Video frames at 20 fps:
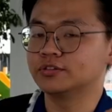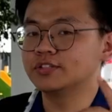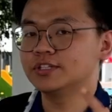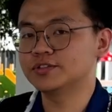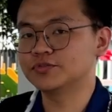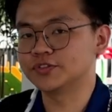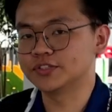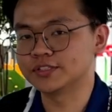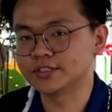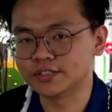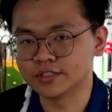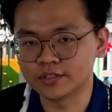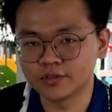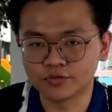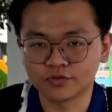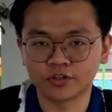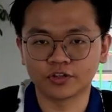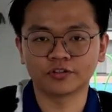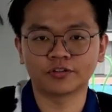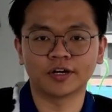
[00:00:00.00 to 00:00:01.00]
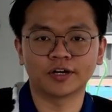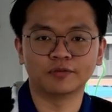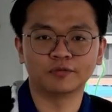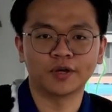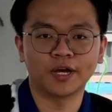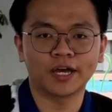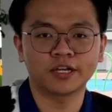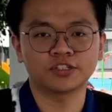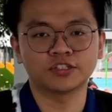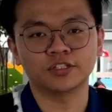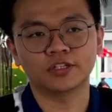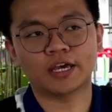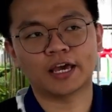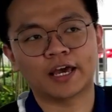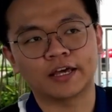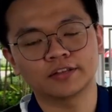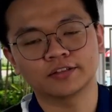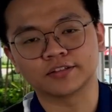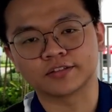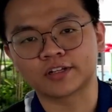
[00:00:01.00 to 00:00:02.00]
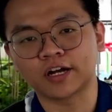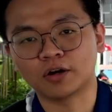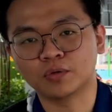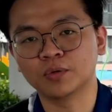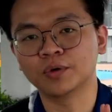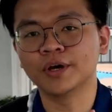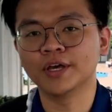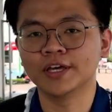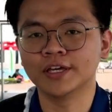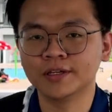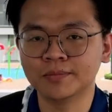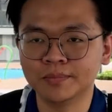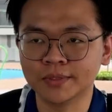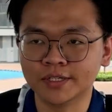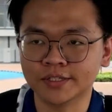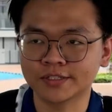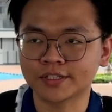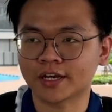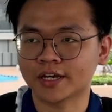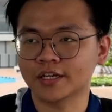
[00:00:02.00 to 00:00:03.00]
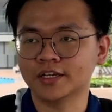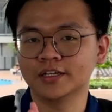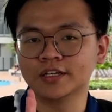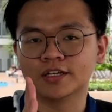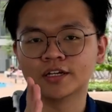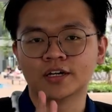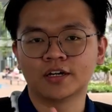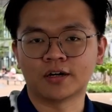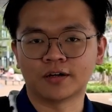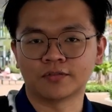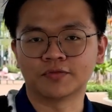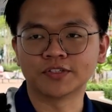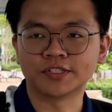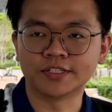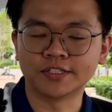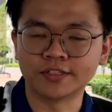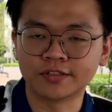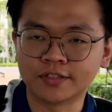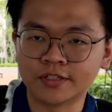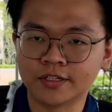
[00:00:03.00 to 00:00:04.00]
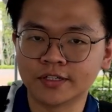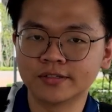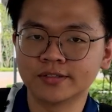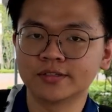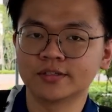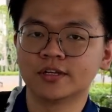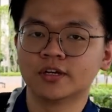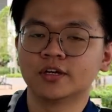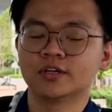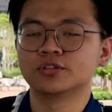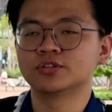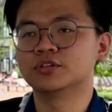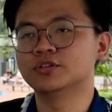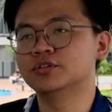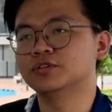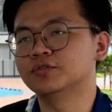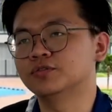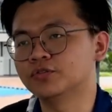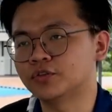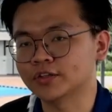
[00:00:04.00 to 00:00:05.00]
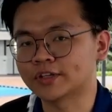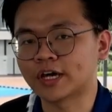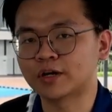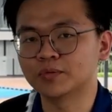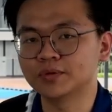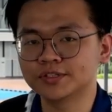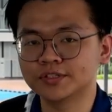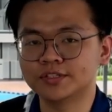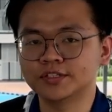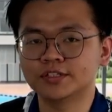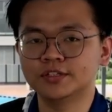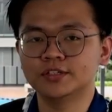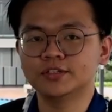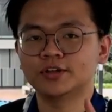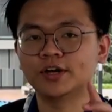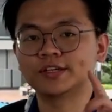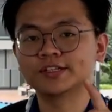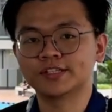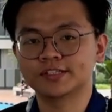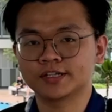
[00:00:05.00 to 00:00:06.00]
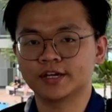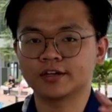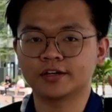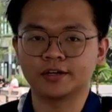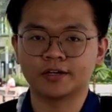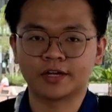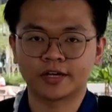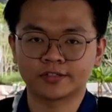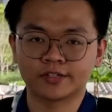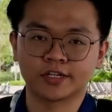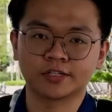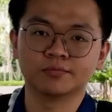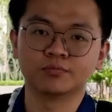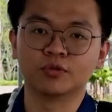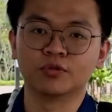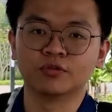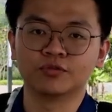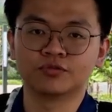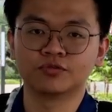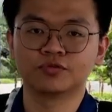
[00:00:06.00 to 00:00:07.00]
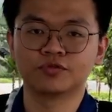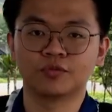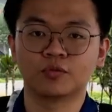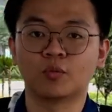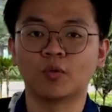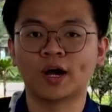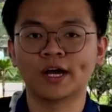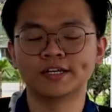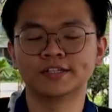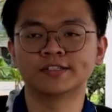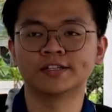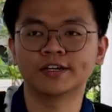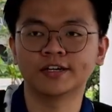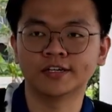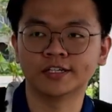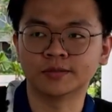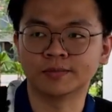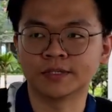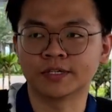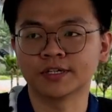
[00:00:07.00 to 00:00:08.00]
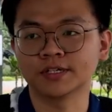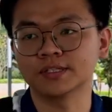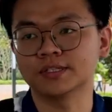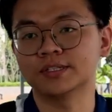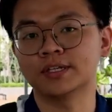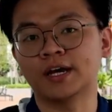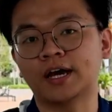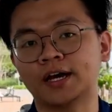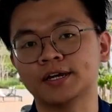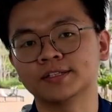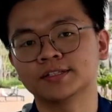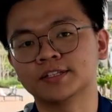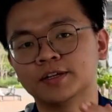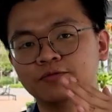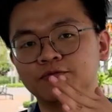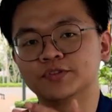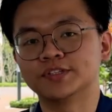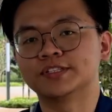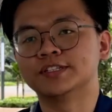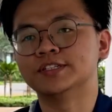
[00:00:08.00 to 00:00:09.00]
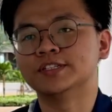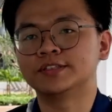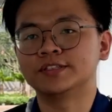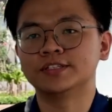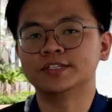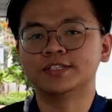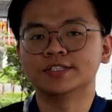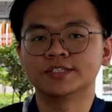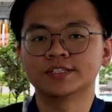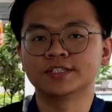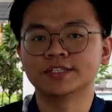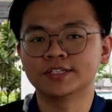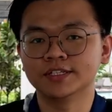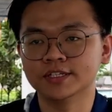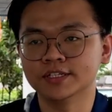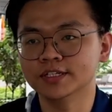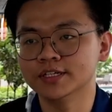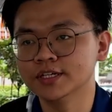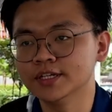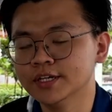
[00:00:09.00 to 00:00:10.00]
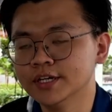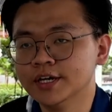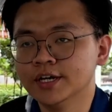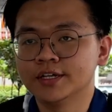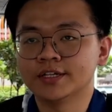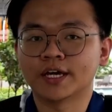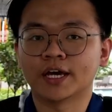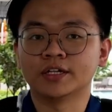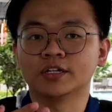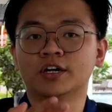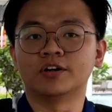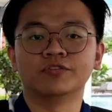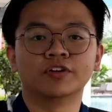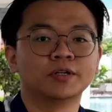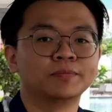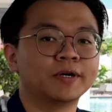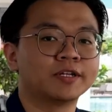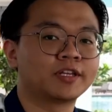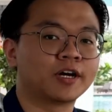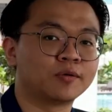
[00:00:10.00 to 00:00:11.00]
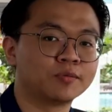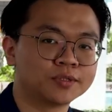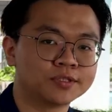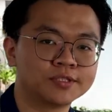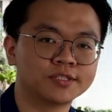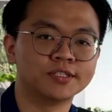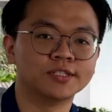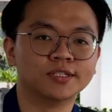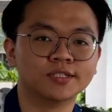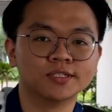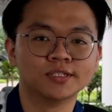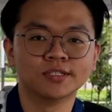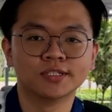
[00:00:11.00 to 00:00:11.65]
this facility floor, right, we're actually at the Tower A, B side of facilities. So for Tower C, your access card can access both. Why is that? It's because there are some facilities here that are not available at Tower C,